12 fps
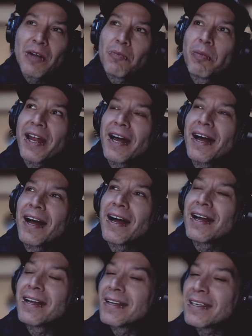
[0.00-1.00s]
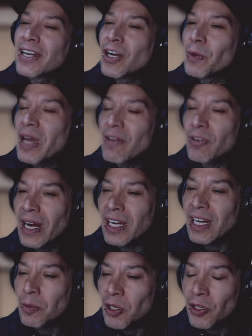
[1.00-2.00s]
But uh, you know, we have a
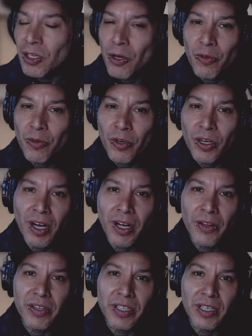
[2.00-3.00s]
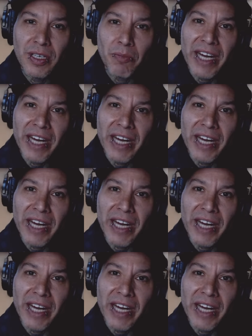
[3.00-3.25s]
great community over on the